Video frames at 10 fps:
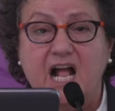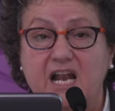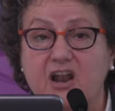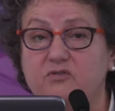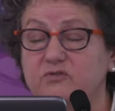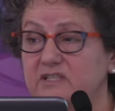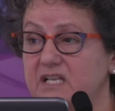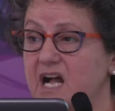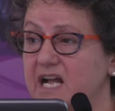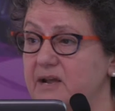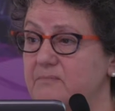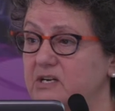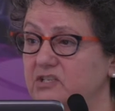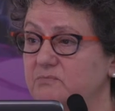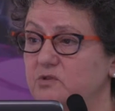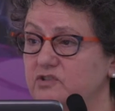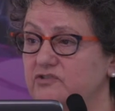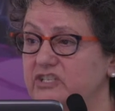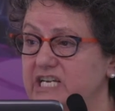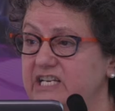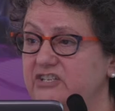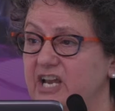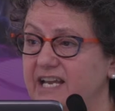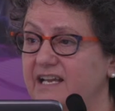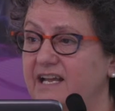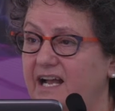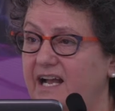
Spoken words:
alongside a much more strategic